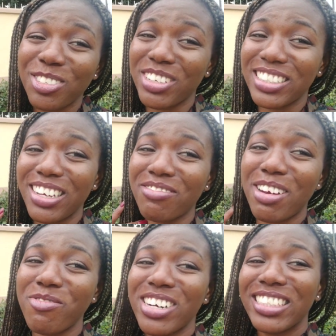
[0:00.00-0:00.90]
wasted
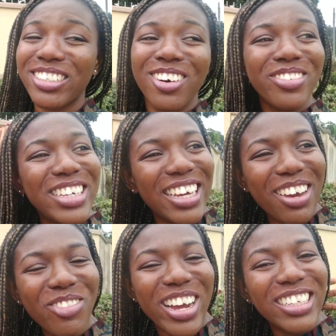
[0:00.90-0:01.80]
my money coming
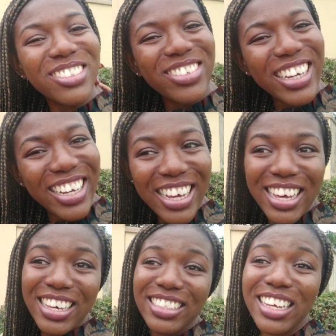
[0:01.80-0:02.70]
here. But anyway,
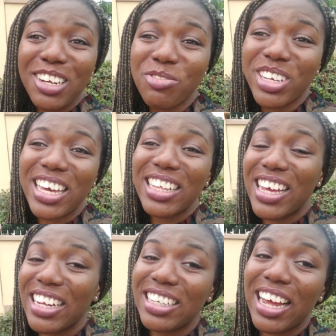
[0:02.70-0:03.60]
he said if we get
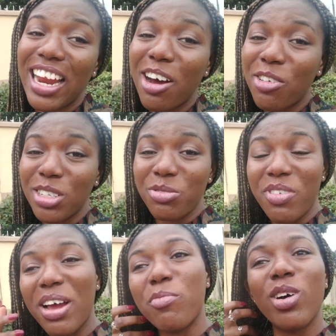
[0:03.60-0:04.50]
there and they allow us, fine.